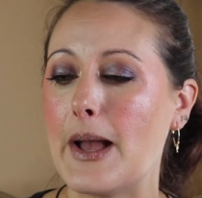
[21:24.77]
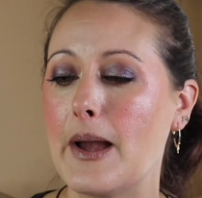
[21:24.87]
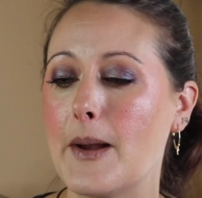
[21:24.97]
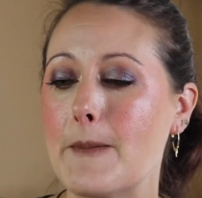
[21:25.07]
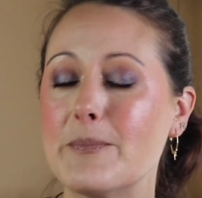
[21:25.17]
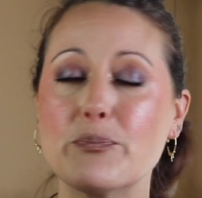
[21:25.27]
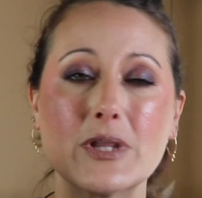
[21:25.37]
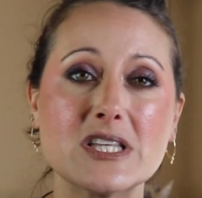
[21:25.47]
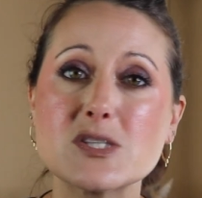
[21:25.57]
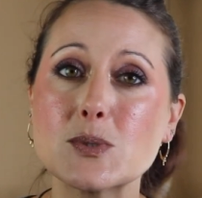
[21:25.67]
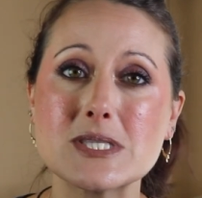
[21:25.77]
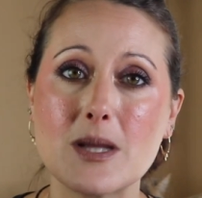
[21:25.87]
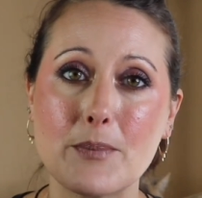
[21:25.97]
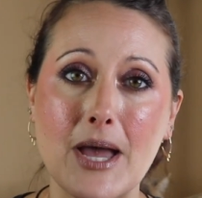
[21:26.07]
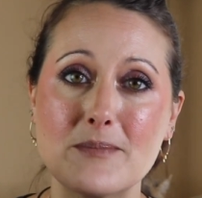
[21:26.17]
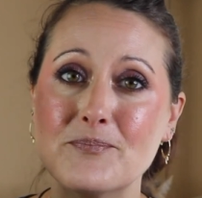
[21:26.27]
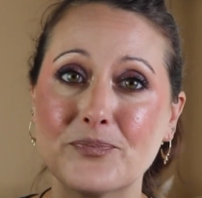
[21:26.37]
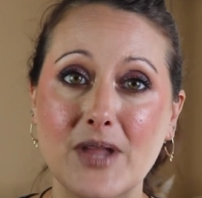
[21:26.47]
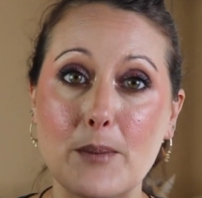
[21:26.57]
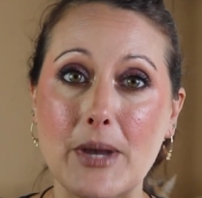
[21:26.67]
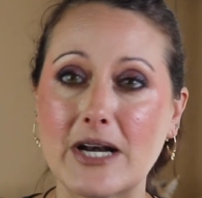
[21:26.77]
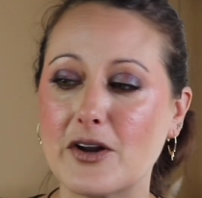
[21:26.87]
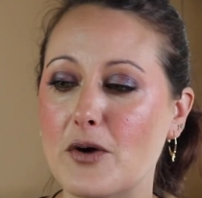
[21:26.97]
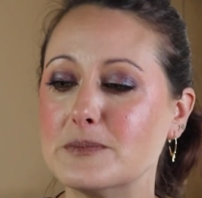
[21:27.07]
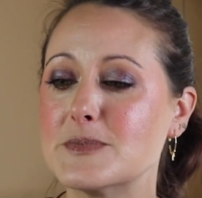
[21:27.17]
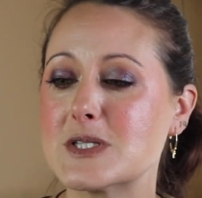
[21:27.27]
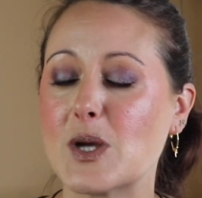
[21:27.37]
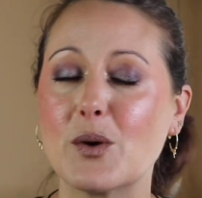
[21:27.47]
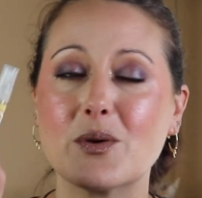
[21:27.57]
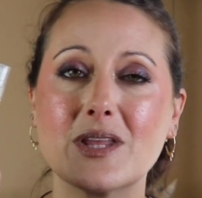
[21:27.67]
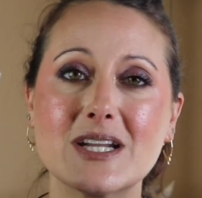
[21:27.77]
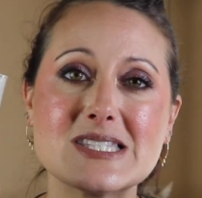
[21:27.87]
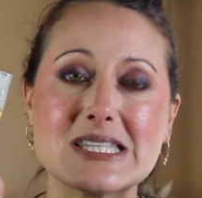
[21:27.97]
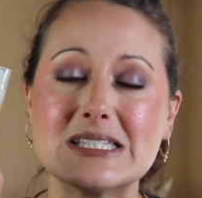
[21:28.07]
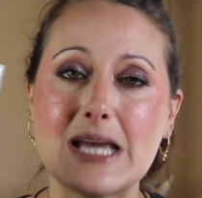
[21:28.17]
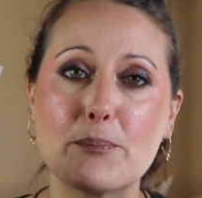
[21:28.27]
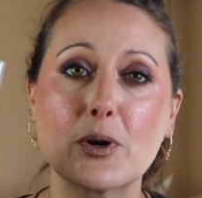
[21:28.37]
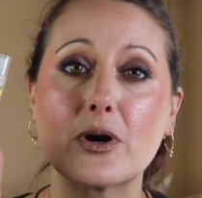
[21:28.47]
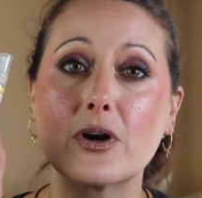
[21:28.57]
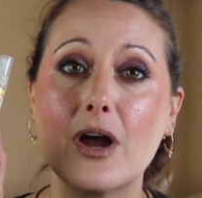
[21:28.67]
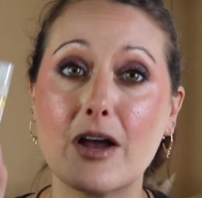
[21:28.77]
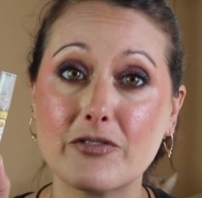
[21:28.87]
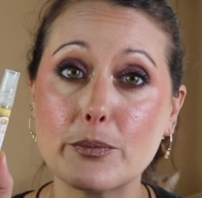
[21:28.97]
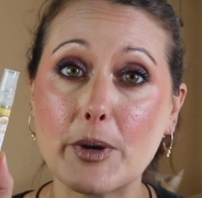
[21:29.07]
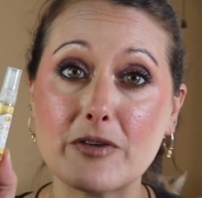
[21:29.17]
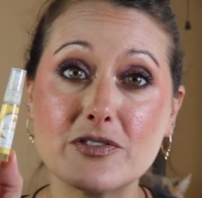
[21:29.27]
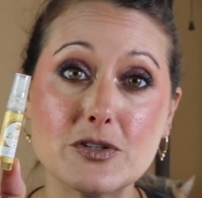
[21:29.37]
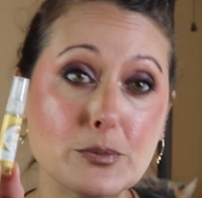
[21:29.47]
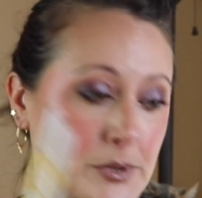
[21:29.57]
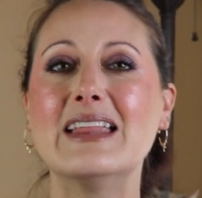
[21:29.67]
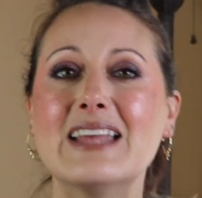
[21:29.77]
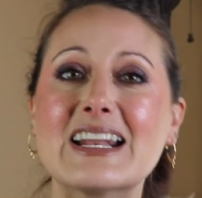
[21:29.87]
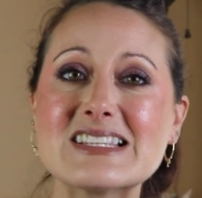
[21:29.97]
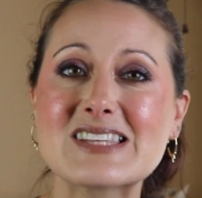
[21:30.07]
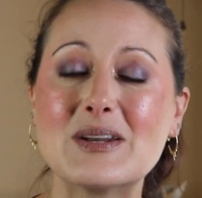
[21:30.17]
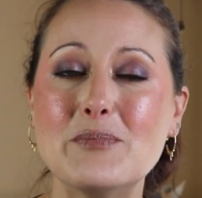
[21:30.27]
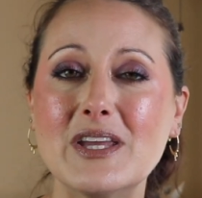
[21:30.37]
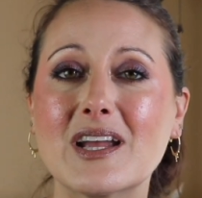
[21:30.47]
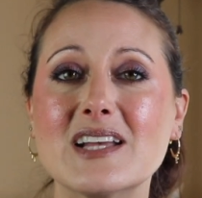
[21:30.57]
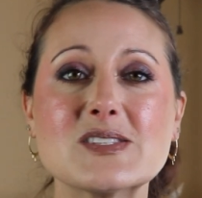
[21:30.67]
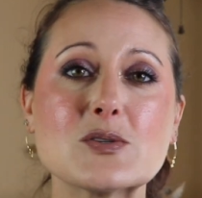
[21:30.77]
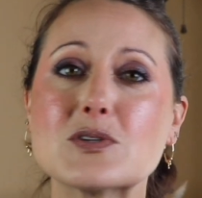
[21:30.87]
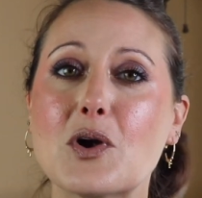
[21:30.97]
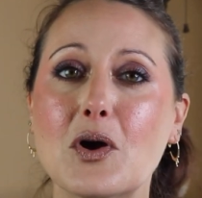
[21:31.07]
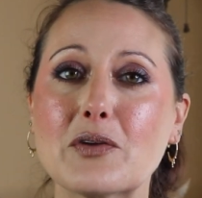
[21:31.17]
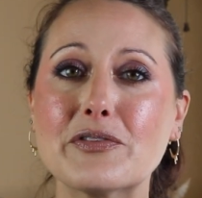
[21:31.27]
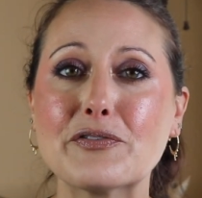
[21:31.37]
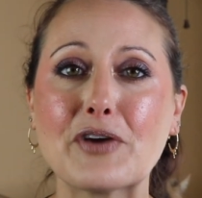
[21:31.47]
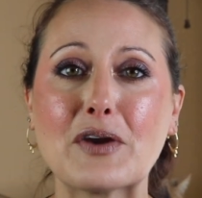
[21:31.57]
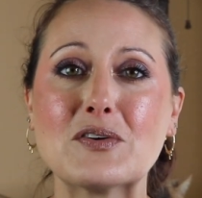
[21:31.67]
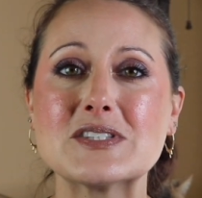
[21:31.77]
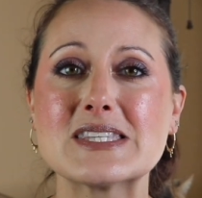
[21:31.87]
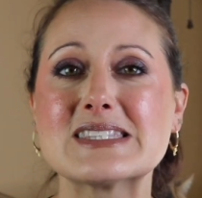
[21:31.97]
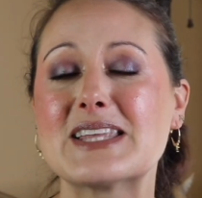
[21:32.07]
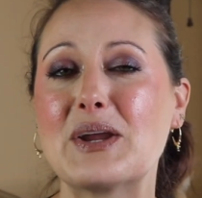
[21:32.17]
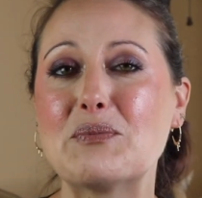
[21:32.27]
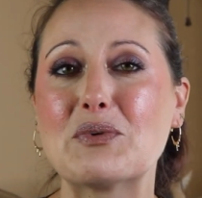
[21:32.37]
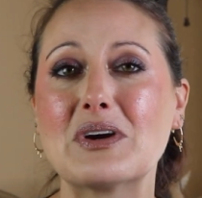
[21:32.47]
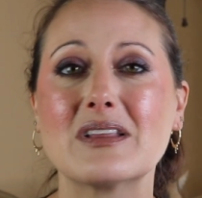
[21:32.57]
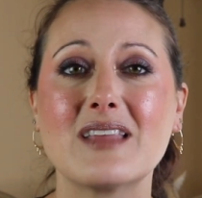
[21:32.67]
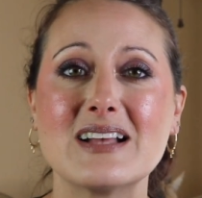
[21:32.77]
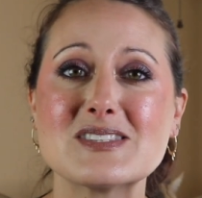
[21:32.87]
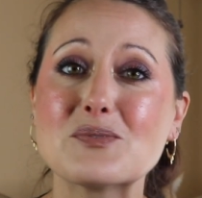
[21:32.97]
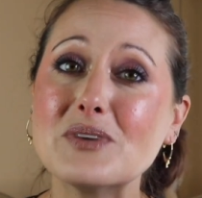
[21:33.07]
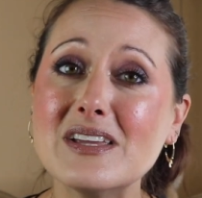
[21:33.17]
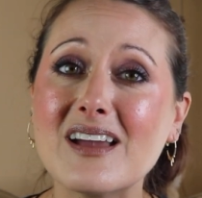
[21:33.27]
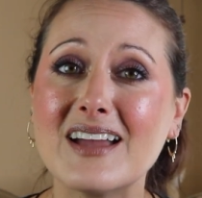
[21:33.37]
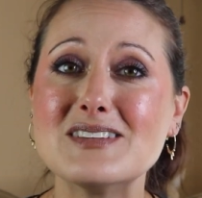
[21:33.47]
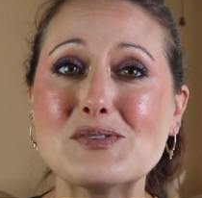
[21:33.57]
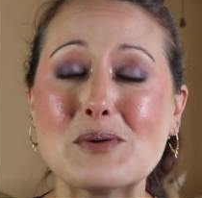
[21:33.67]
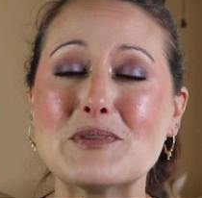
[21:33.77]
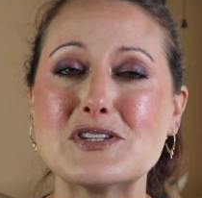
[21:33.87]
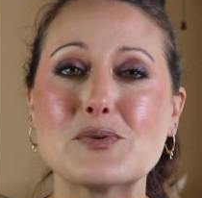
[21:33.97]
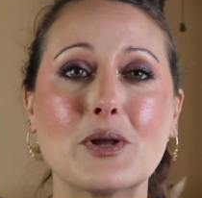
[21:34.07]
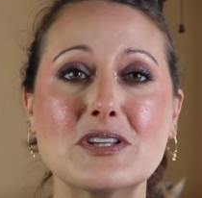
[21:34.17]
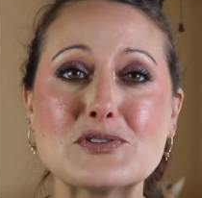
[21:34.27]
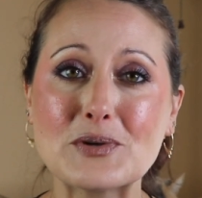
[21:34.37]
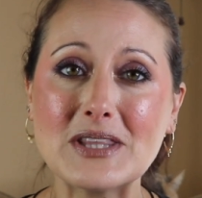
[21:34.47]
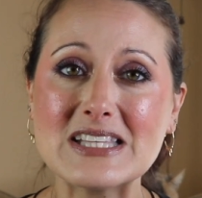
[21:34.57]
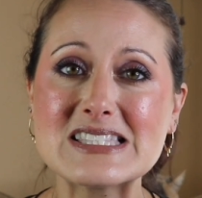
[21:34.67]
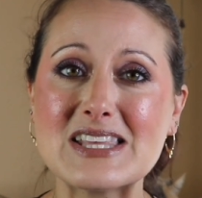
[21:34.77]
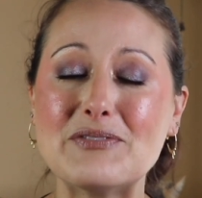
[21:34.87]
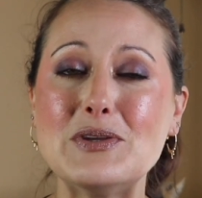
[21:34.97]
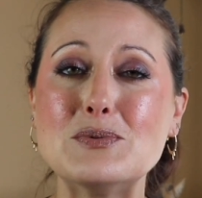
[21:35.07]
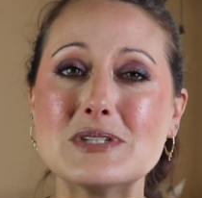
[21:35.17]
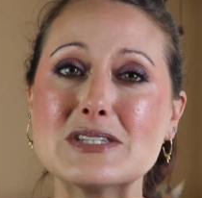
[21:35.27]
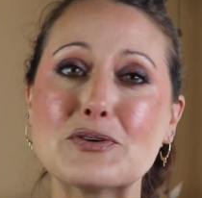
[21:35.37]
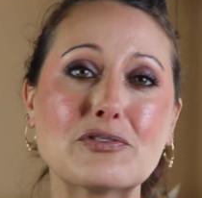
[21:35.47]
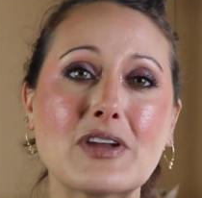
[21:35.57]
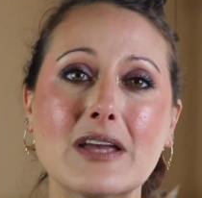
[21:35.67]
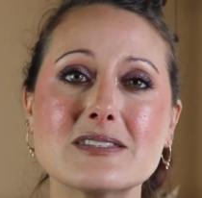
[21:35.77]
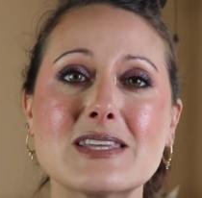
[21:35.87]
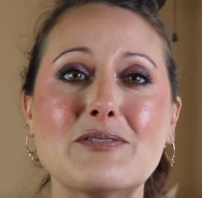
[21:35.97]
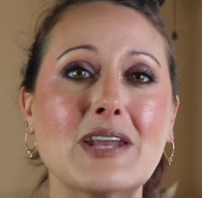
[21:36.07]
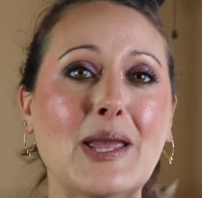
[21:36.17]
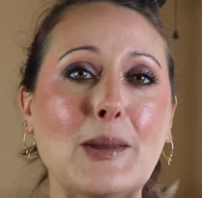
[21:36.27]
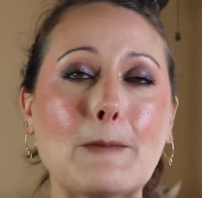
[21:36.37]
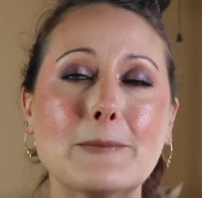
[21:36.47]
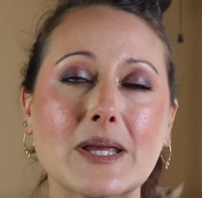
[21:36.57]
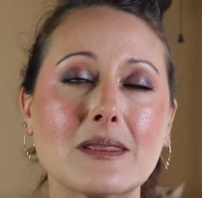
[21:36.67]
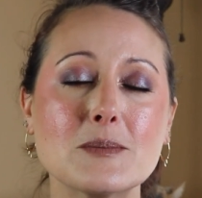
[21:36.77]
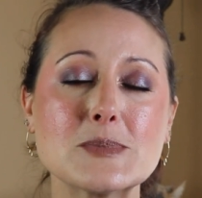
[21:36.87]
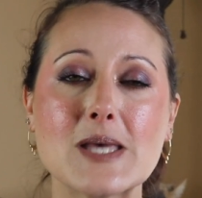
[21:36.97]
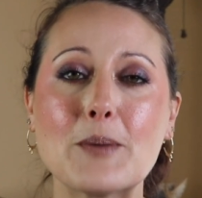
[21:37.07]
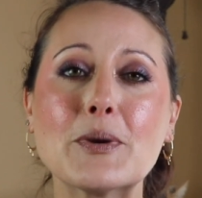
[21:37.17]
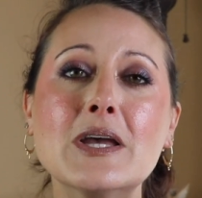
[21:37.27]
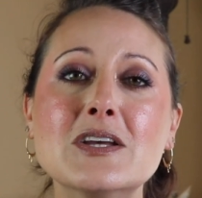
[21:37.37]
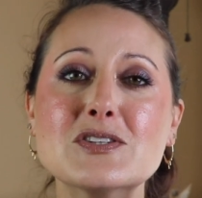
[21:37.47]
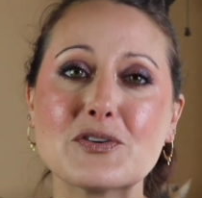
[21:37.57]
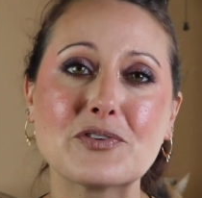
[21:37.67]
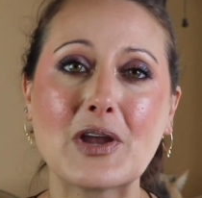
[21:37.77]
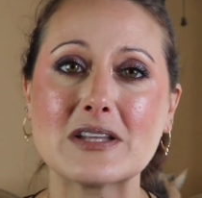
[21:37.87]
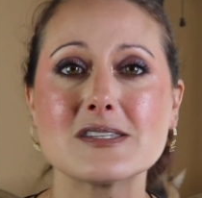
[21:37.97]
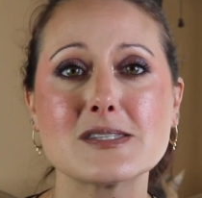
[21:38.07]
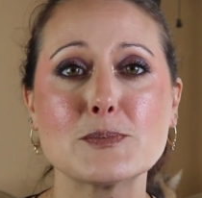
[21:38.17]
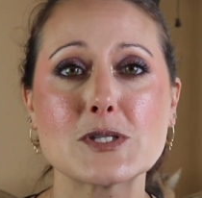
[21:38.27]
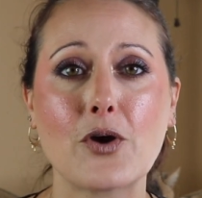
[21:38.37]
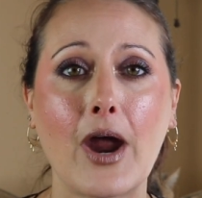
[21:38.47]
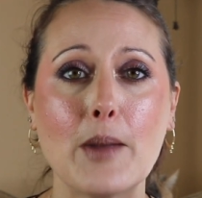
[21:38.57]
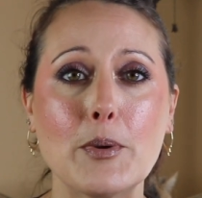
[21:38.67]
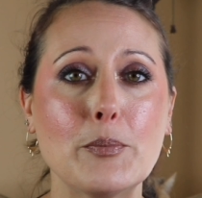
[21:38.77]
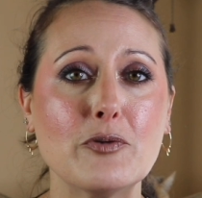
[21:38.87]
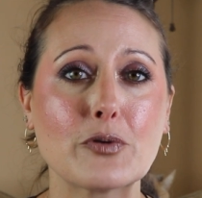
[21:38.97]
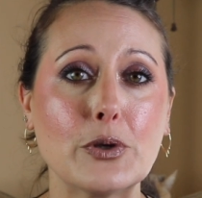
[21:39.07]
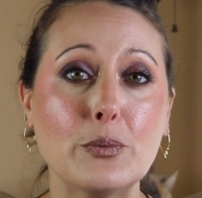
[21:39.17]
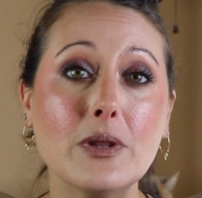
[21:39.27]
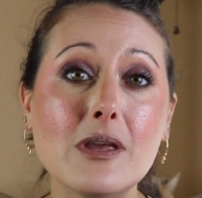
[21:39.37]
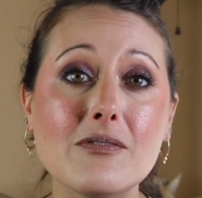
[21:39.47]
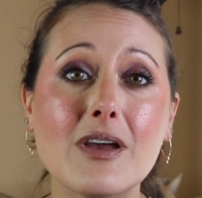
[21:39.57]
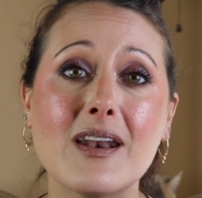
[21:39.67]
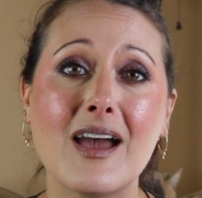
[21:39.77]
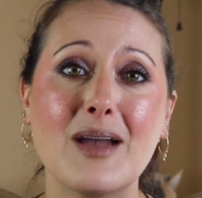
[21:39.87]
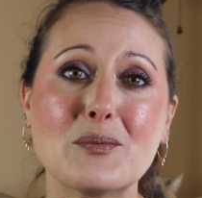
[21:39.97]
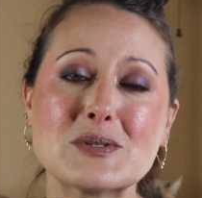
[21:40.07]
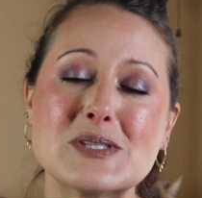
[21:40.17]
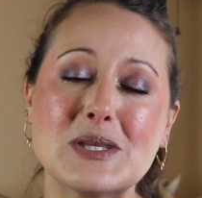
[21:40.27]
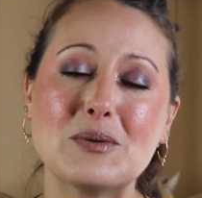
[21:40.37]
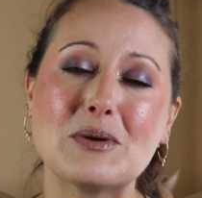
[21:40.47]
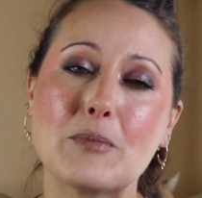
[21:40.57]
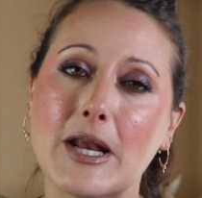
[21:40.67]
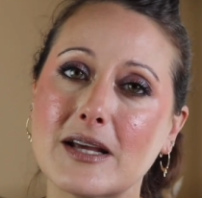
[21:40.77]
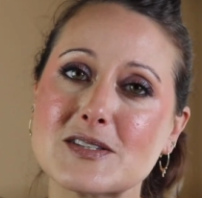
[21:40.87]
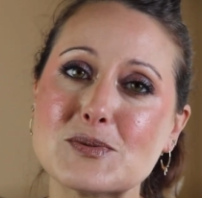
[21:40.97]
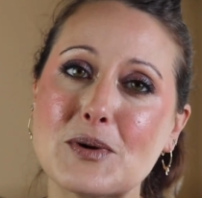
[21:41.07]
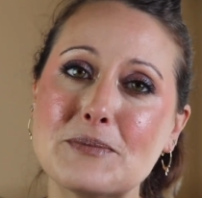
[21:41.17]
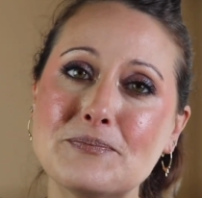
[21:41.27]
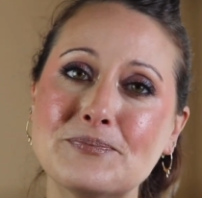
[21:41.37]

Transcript: Um, but this one's not bad, not bad at all. So that is the Dapper Hufflepuff dupe. And that is gonna be it guys. Those are all of the fragrances that I wore last week. I do hope that you all enjoyed this. If you did, don't forget to give it a big thumbs up. Don't forget to subscribe before you leave and I will see you in my next one.